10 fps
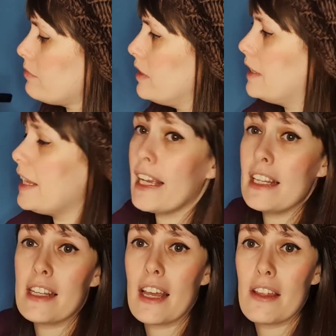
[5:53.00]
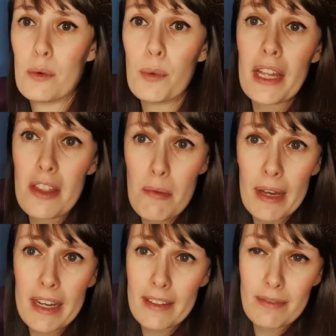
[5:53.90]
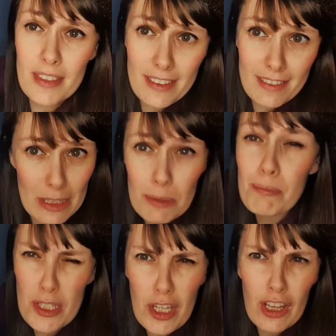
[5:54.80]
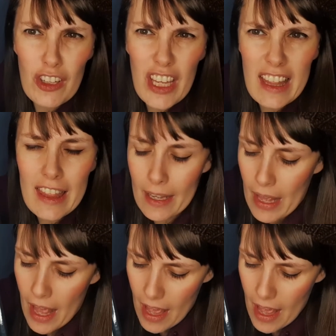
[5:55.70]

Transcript: And like I say, the weirder the better. It's a bizarre looking thing.